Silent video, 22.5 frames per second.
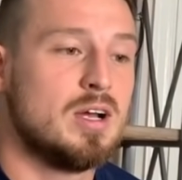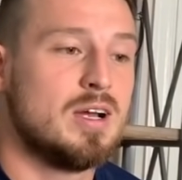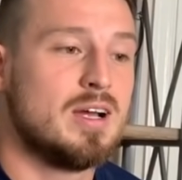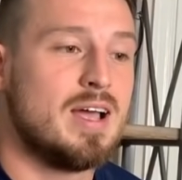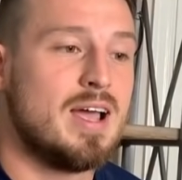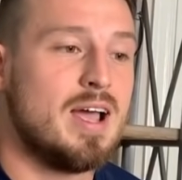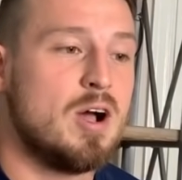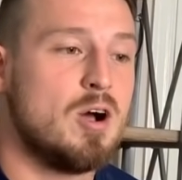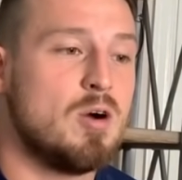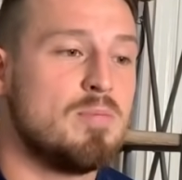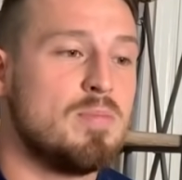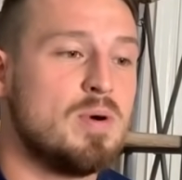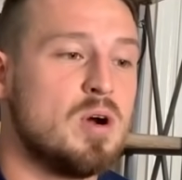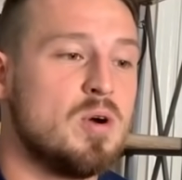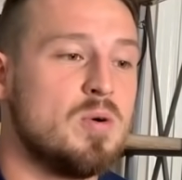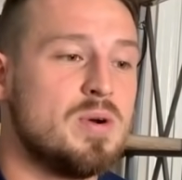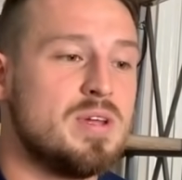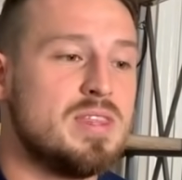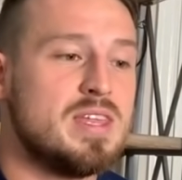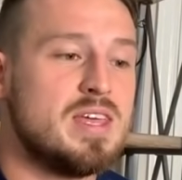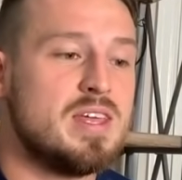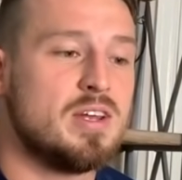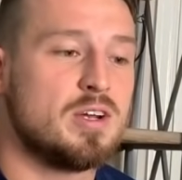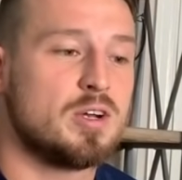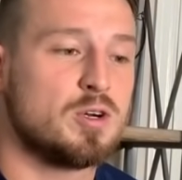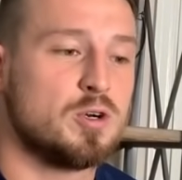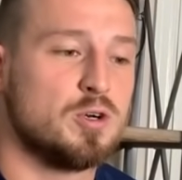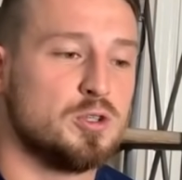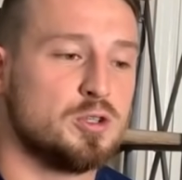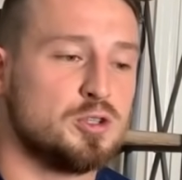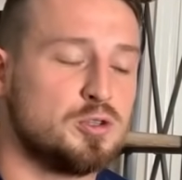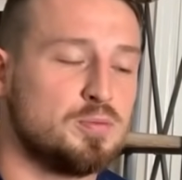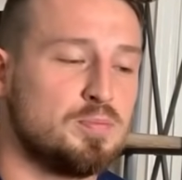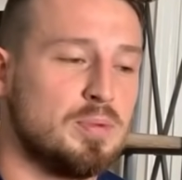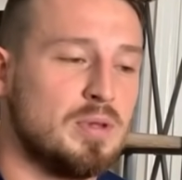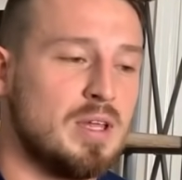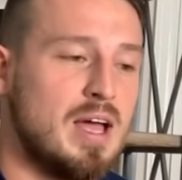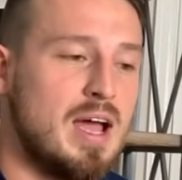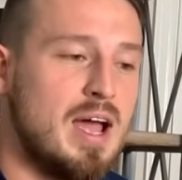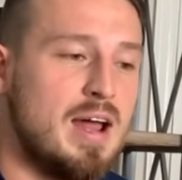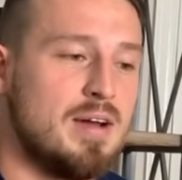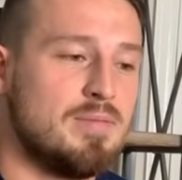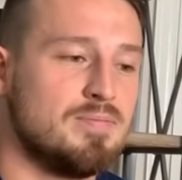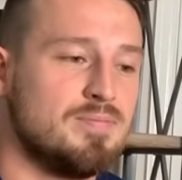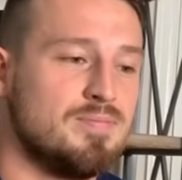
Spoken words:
elbow and then a curse splat.